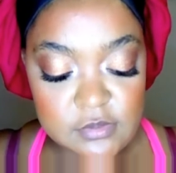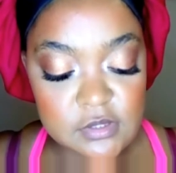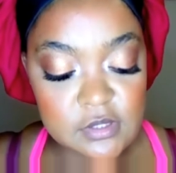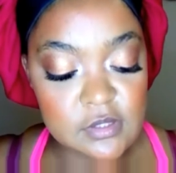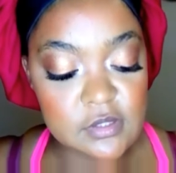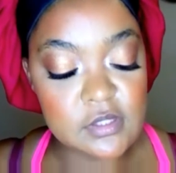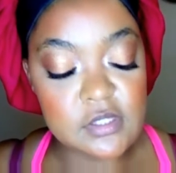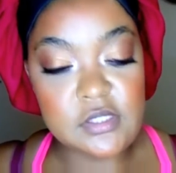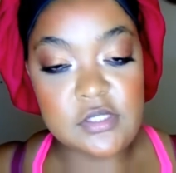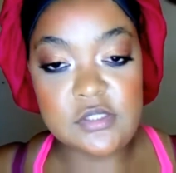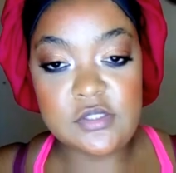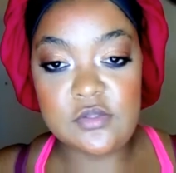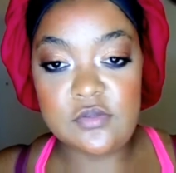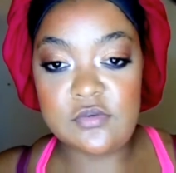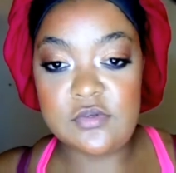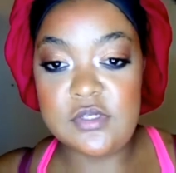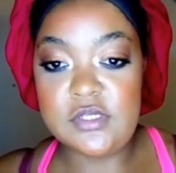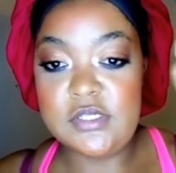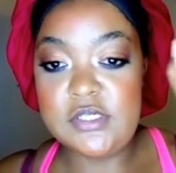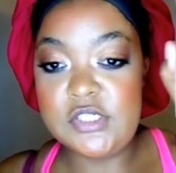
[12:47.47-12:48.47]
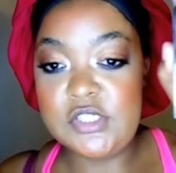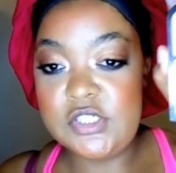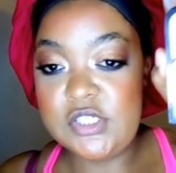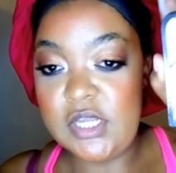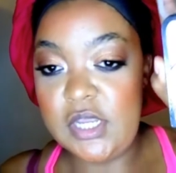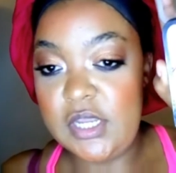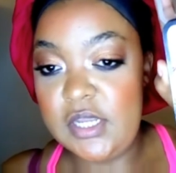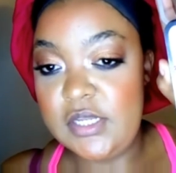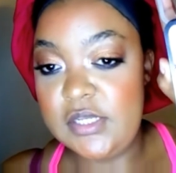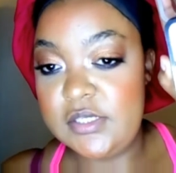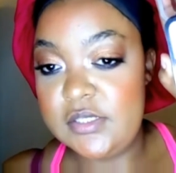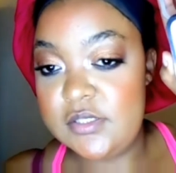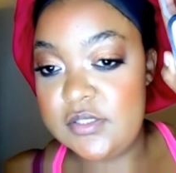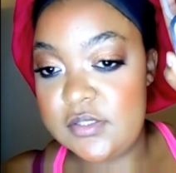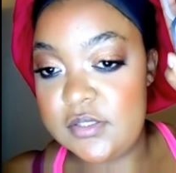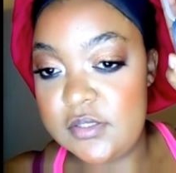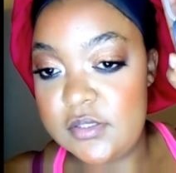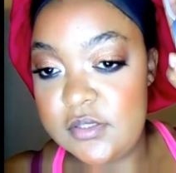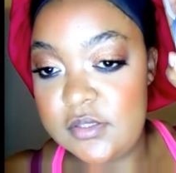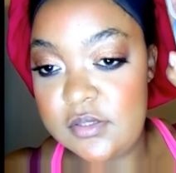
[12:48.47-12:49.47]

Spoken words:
in these 3 shades.